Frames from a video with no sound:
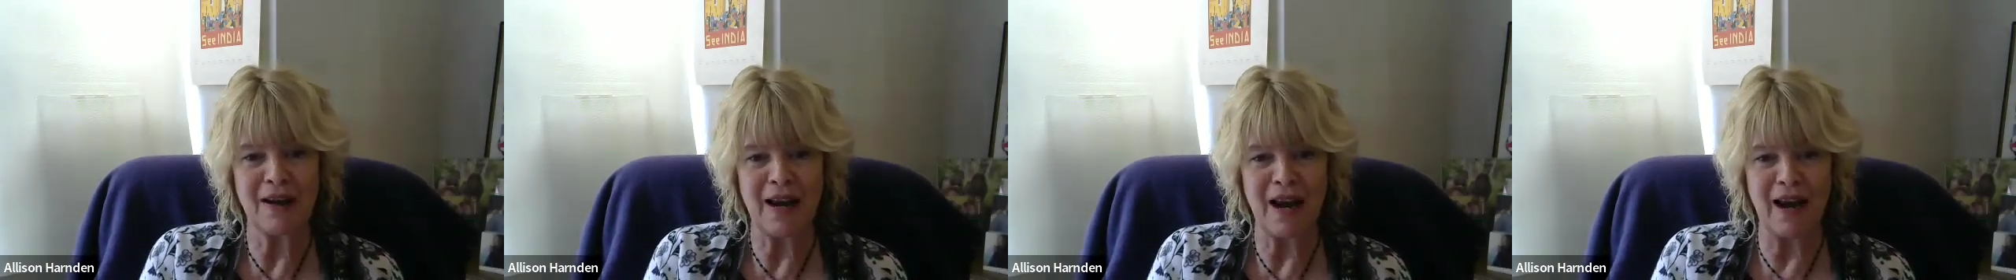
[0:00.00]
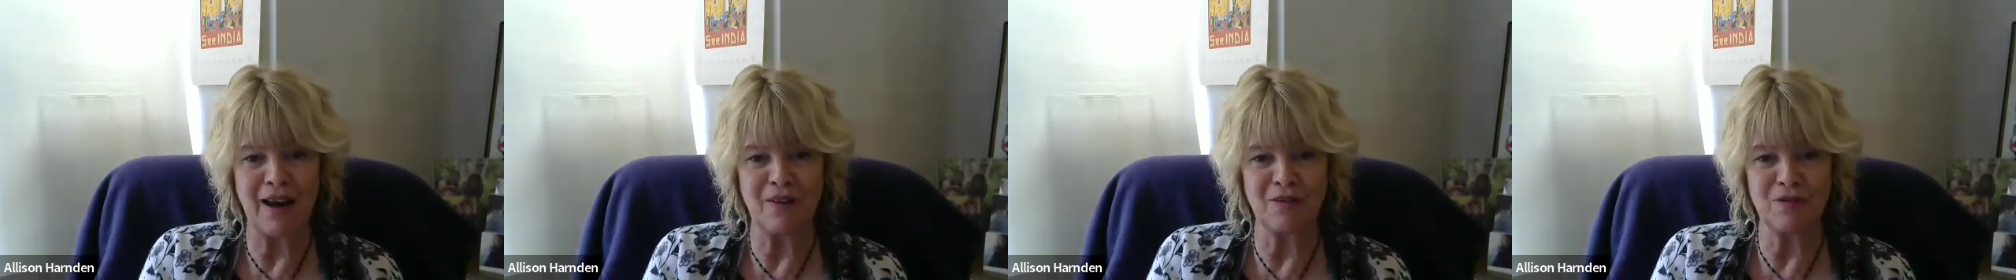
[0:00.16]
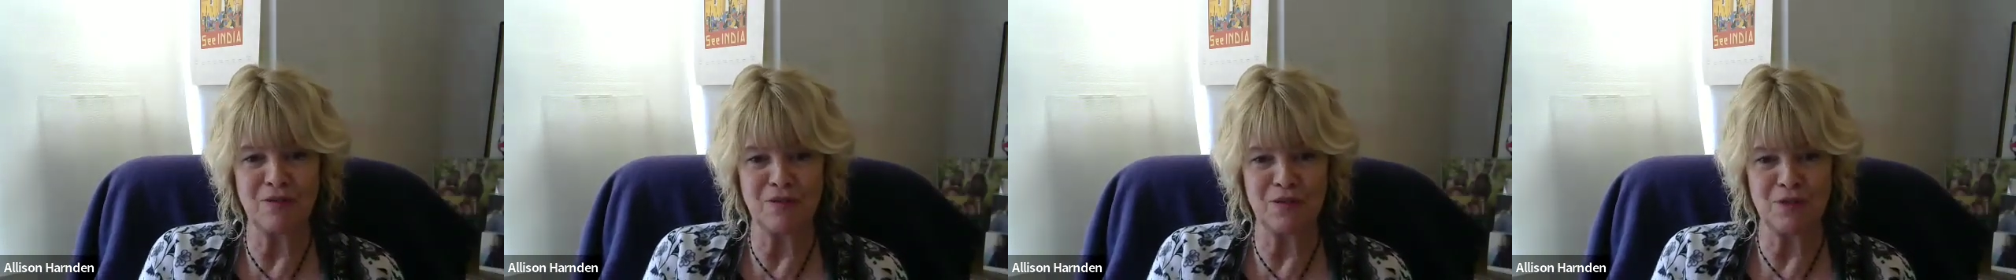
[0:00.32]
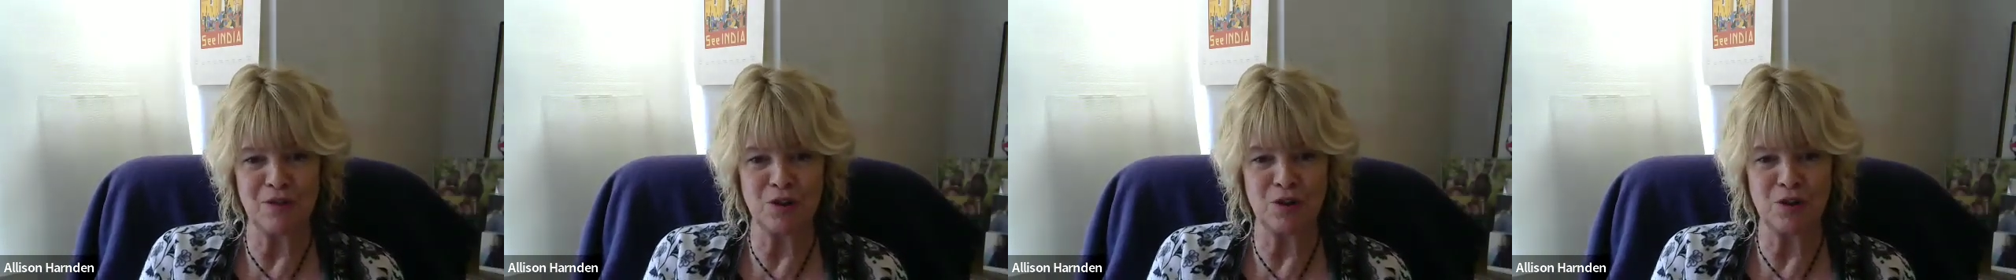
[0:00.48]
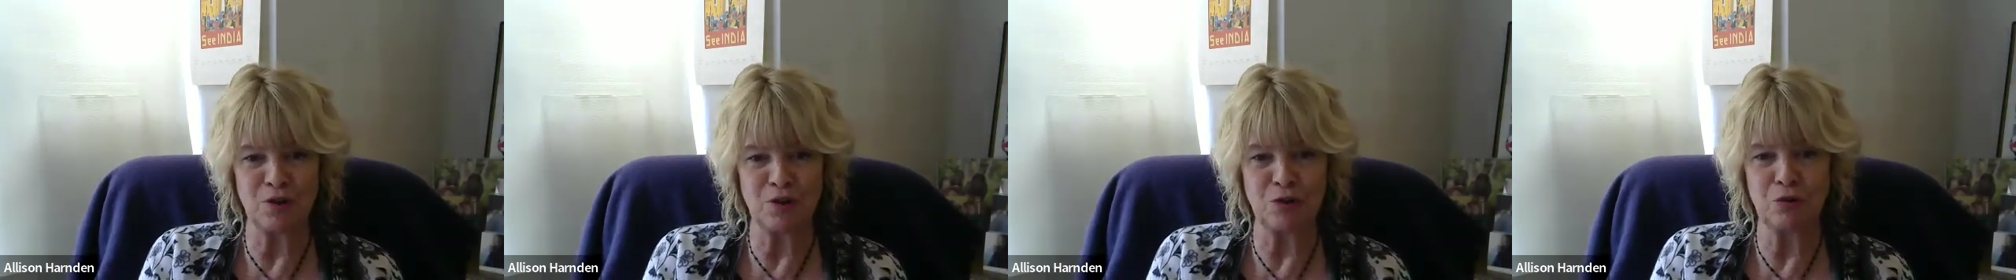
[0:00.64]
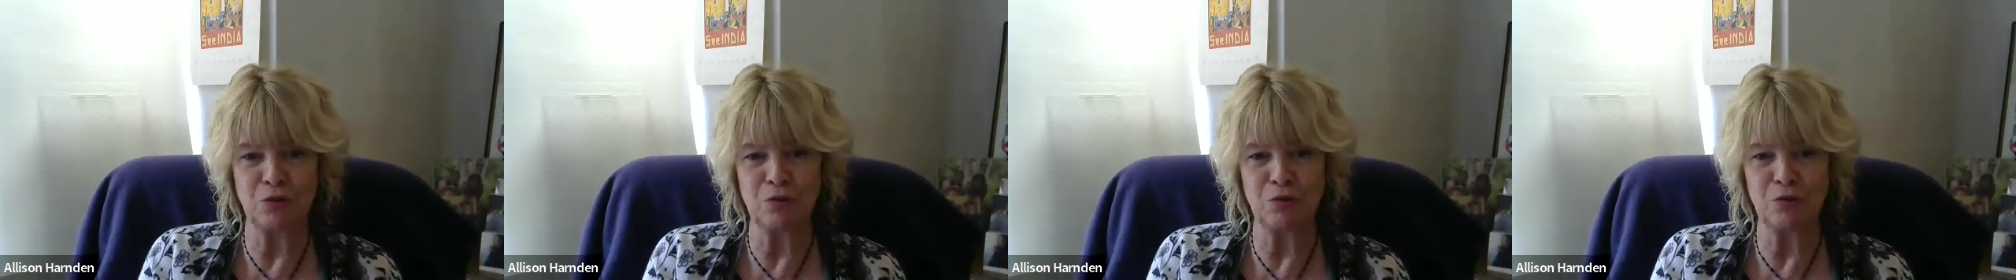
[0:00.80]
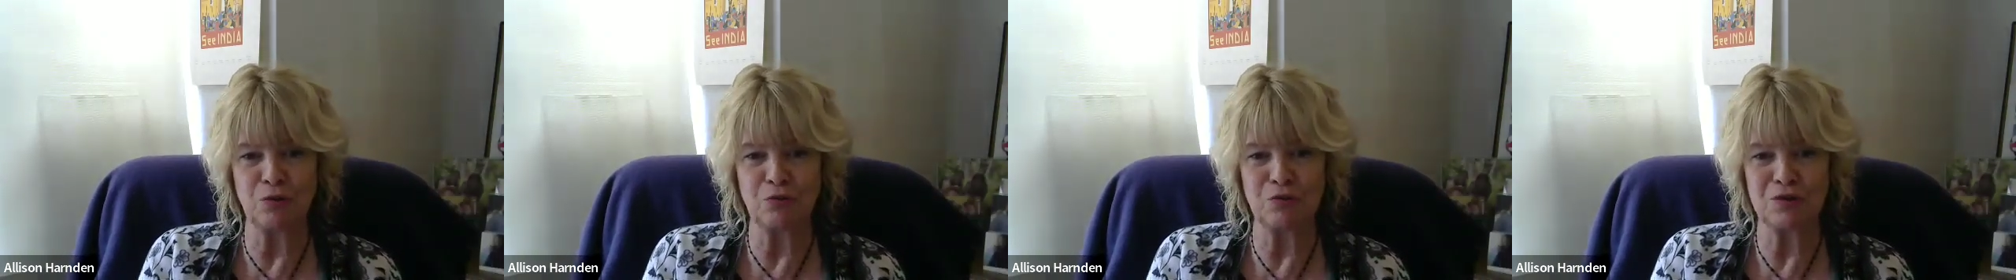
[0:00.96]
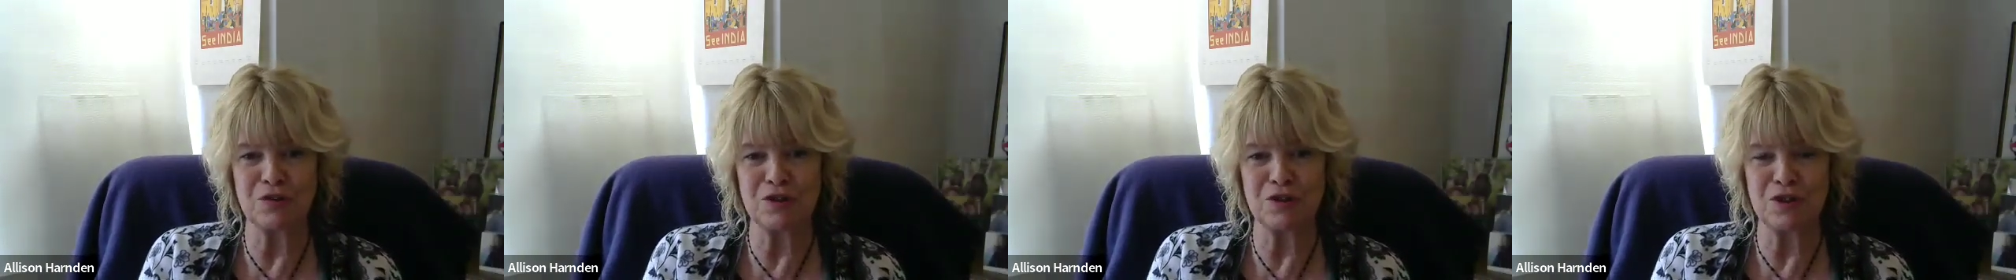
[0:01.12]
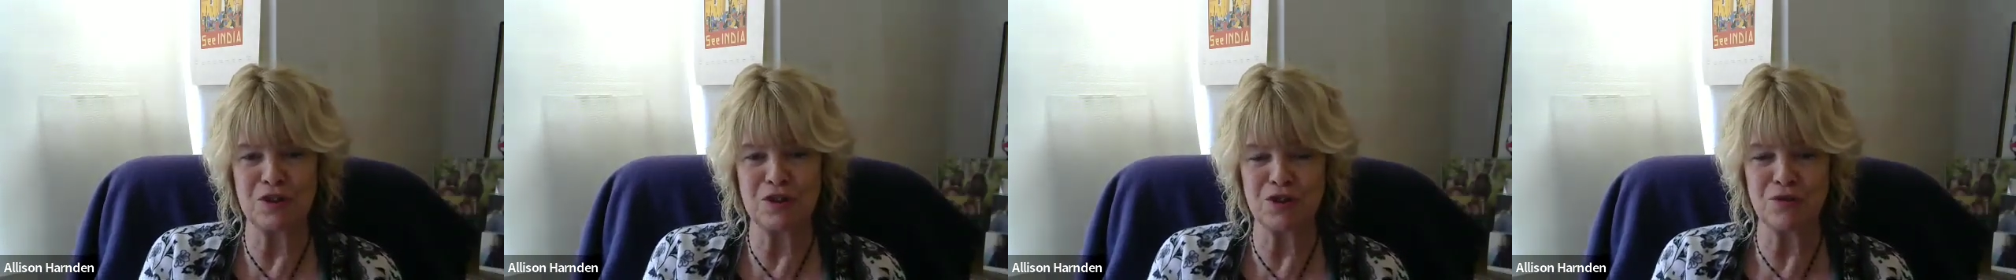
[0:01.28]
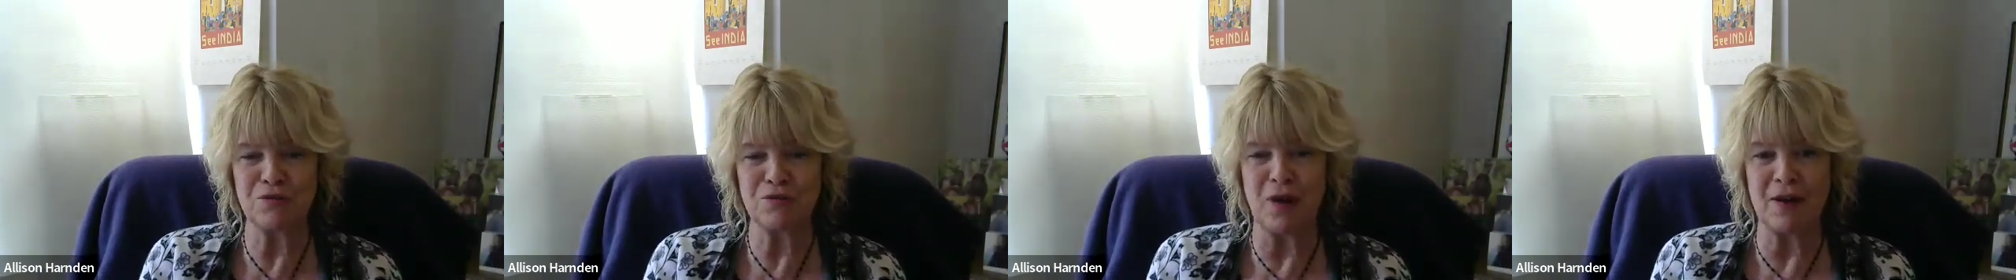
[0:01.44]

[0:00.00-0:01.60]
Did you